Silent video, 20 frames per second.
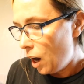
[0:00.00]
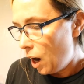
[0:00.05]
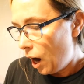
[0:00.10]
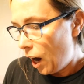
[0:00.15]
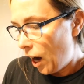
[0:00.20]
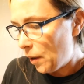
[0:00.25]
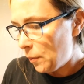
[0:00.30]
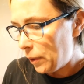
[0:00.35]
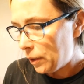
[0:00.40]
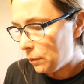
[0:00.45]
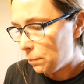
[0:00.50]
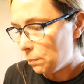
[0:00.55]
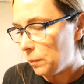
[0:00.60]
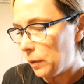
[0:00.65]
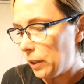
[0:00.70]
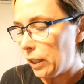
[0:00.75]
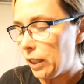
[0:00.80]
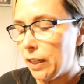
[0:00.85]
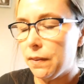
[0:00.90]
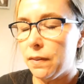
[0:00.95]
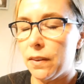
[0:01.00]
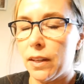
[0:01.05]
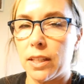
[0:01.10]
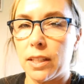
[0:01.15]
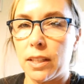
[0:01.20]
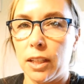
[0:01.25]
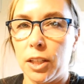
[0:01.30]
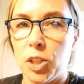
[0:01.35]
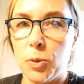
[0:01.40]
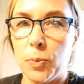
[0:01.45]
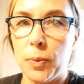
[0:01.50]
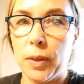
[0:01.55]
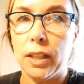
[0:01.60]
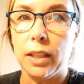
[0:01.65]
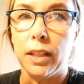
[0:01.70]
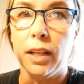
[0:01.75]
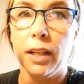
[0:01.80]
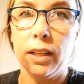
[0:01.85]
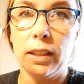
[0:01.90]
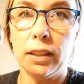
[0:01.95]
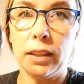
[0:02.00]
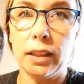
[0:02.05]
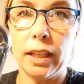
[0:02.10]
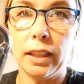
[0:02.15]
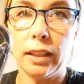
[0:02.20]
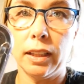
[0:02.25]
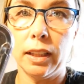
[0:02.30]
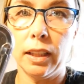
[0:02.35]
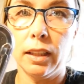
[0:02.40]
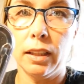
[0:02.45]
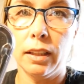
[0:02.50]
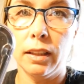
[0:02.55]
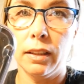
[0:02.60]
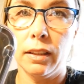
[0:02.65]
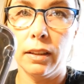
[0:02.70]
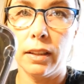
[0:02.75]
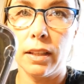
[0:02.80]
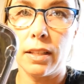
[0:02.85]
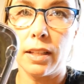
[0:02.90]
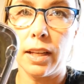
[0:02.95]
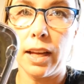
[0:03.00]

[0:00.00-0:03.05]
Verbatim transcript: I've been getting this lunch meat lately, this